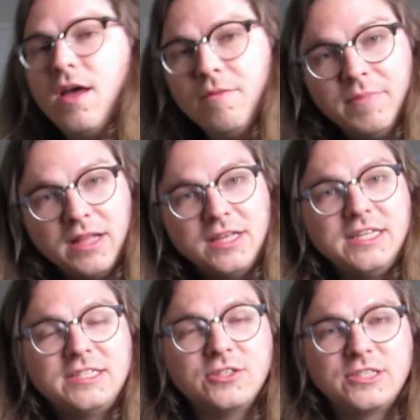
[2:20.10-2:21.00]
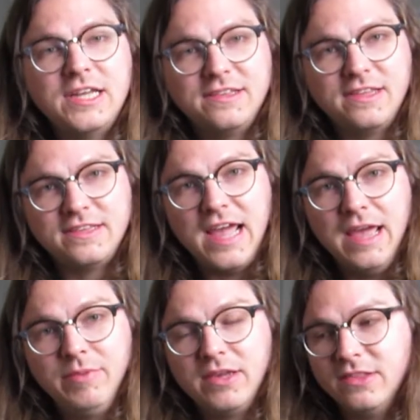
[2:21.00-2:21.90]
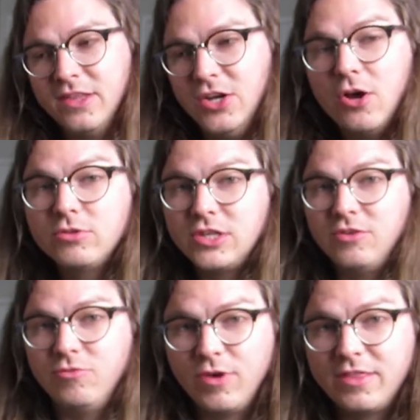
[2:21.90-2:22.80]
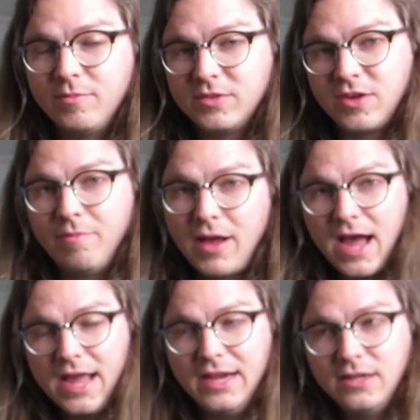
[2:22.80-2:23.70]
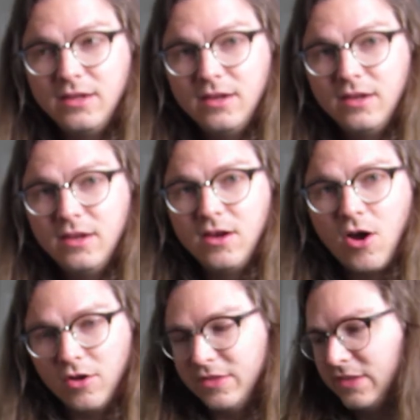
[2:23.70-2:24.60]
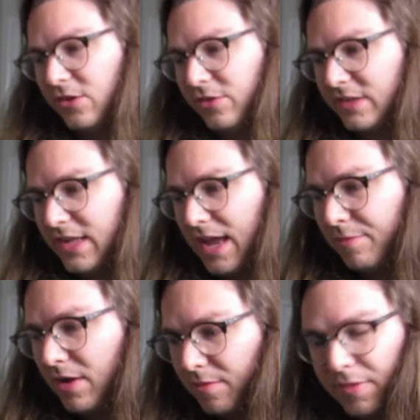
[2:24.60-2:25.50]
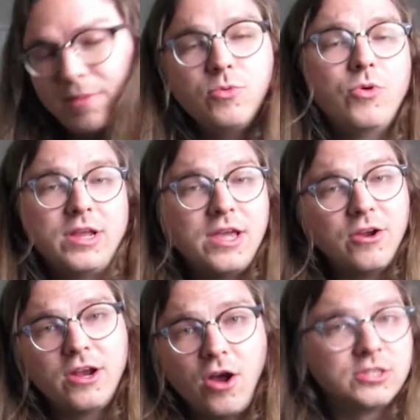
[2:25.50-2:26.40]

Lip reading: Melody still stays the same because the notes and rhythms combined are still the same. Maybe we want to hear it on